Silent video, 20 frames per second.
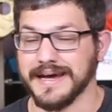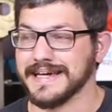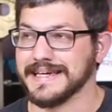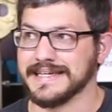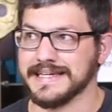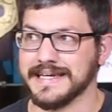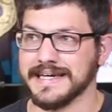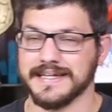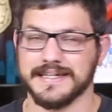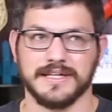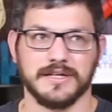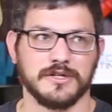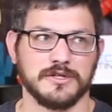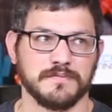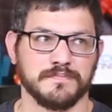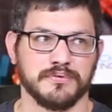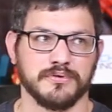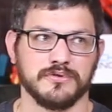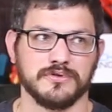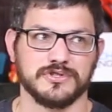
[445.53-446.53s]
I get
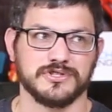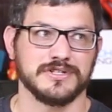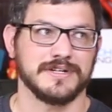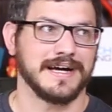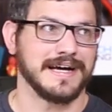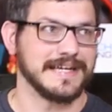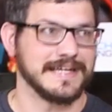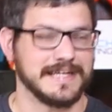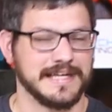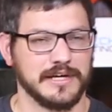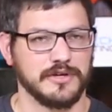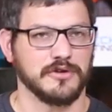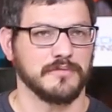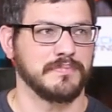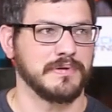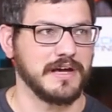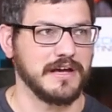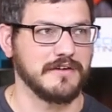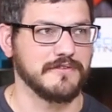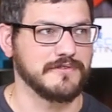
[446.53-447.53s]
this Prusa, I get you're
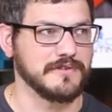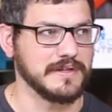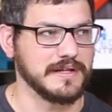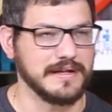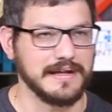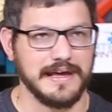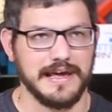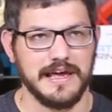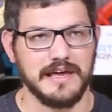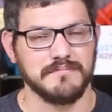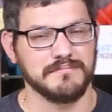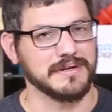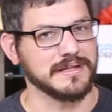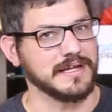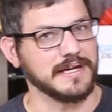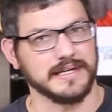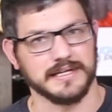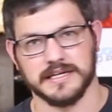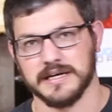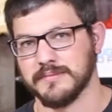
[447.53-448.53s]
paying for the name, but
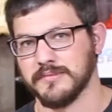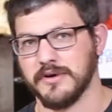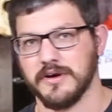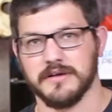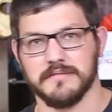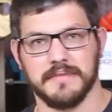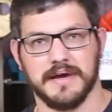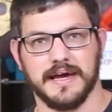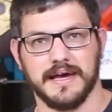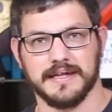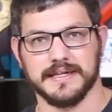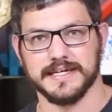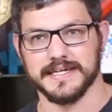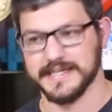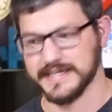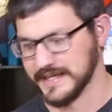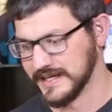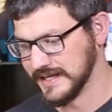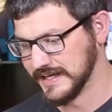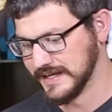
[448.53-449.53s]
like, come on, man,
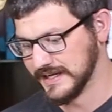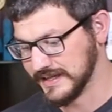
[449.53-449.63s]
like